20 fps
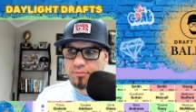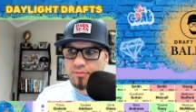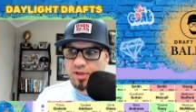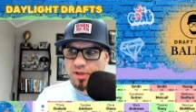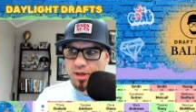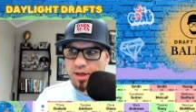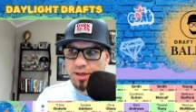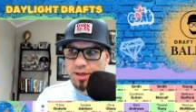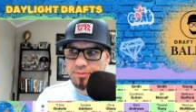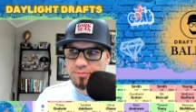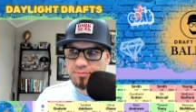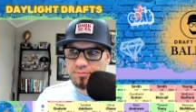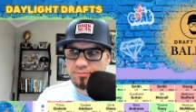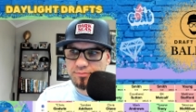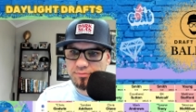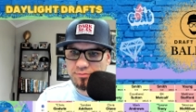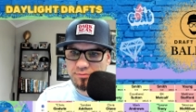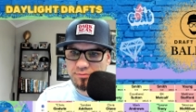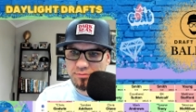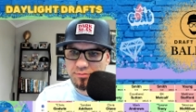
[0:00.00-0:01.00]
All right,
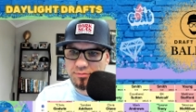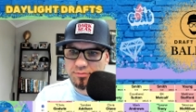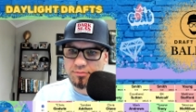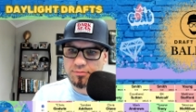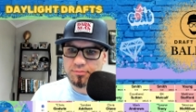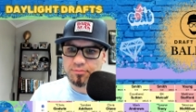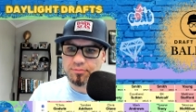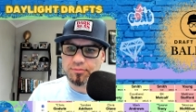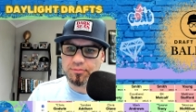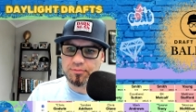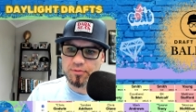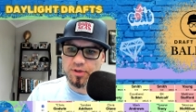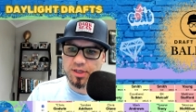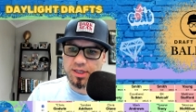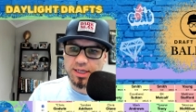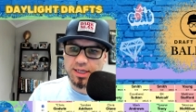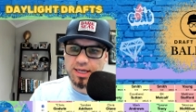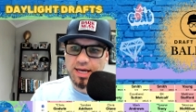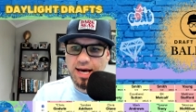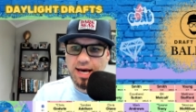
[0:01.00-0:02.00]
we're
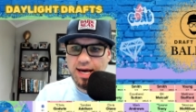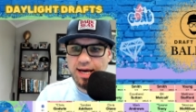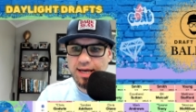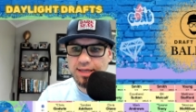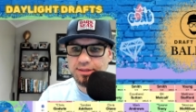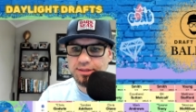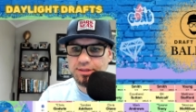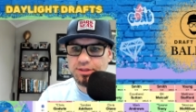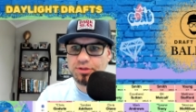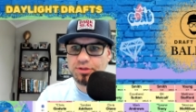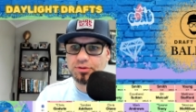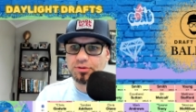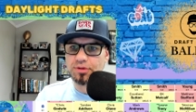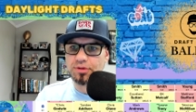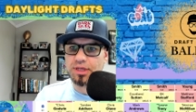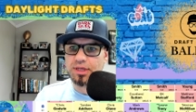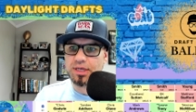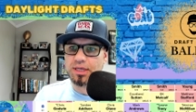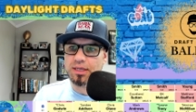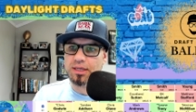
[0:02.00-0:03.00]
going to add to
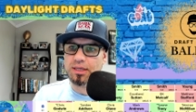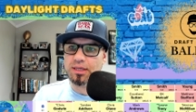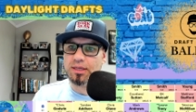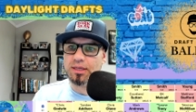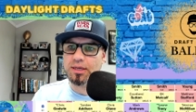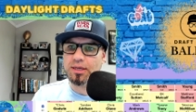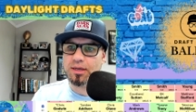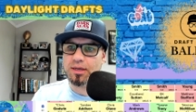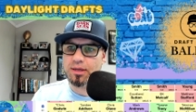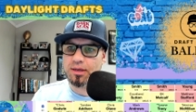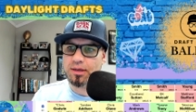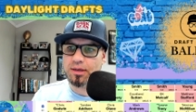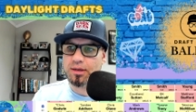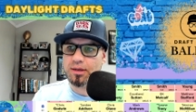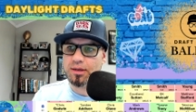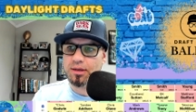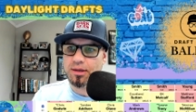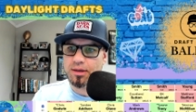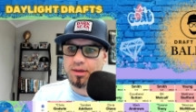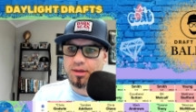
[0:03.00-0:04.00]
the
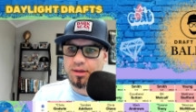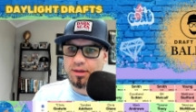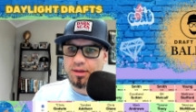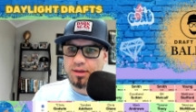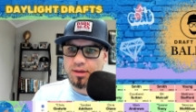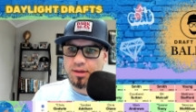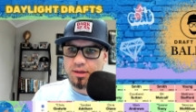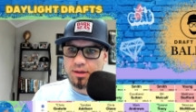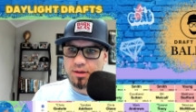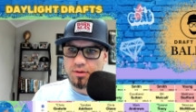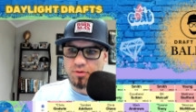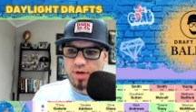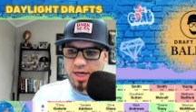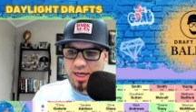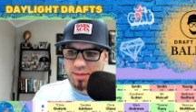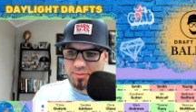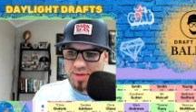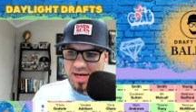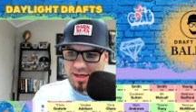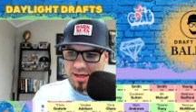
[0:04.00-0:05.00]

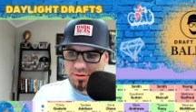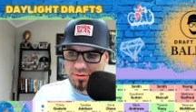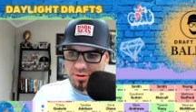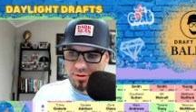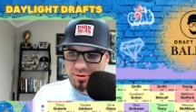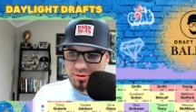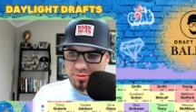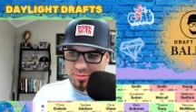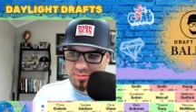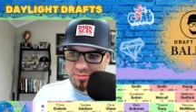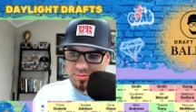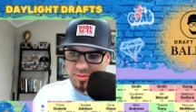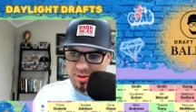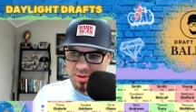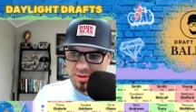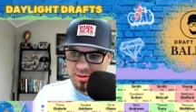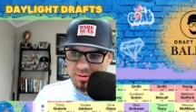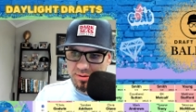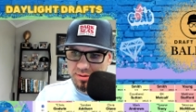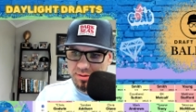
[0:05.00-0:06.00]
running back room,
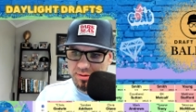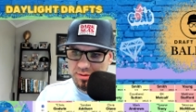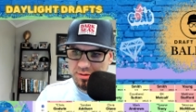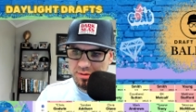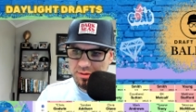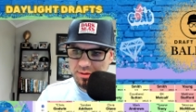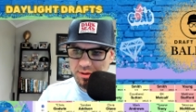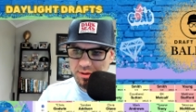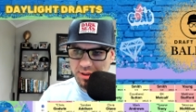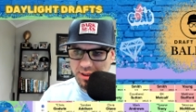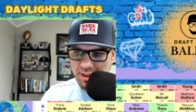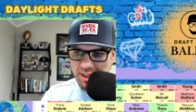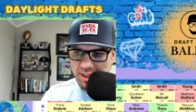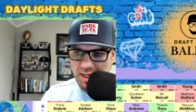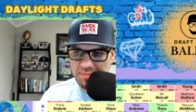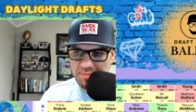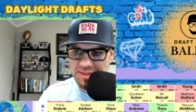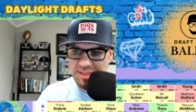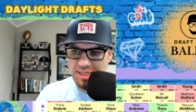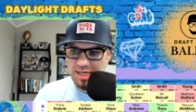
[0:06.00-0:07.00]
a little
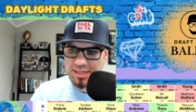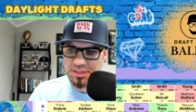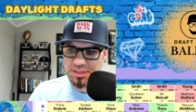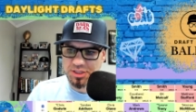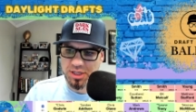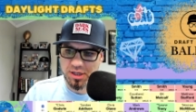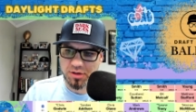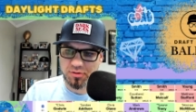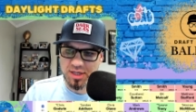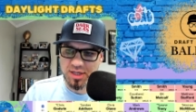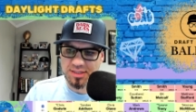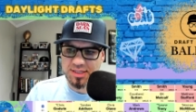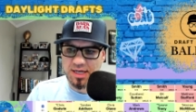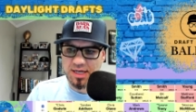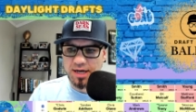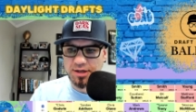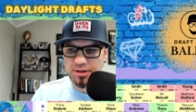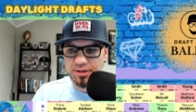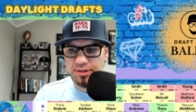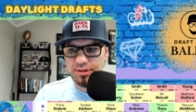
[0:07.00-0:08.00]
upside, Jarquez
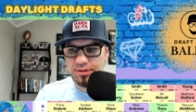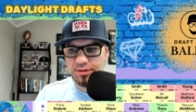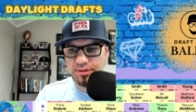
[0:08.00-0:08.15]
Hunter.